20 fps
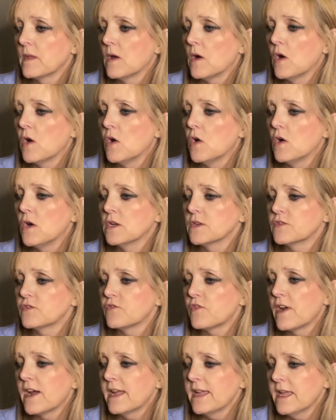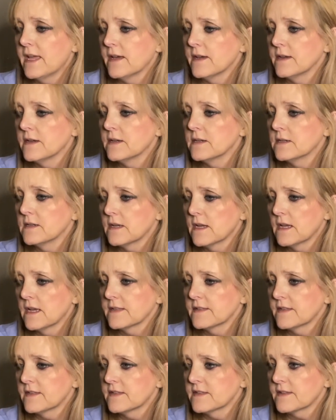or on dry hair
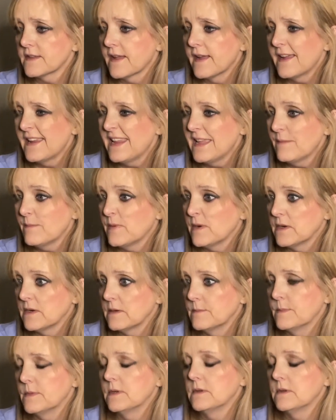as a styling balm.